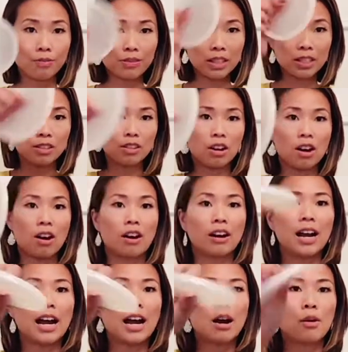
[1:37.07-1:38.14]
These
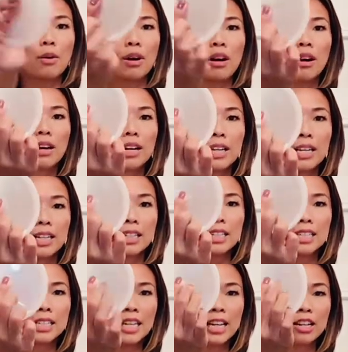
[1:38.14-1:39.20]
are our
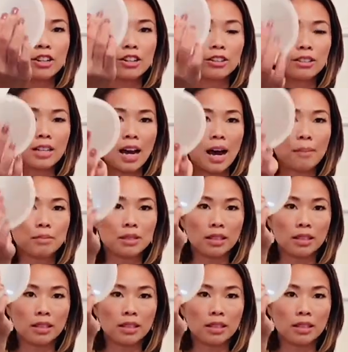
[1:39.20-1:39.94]
container tops,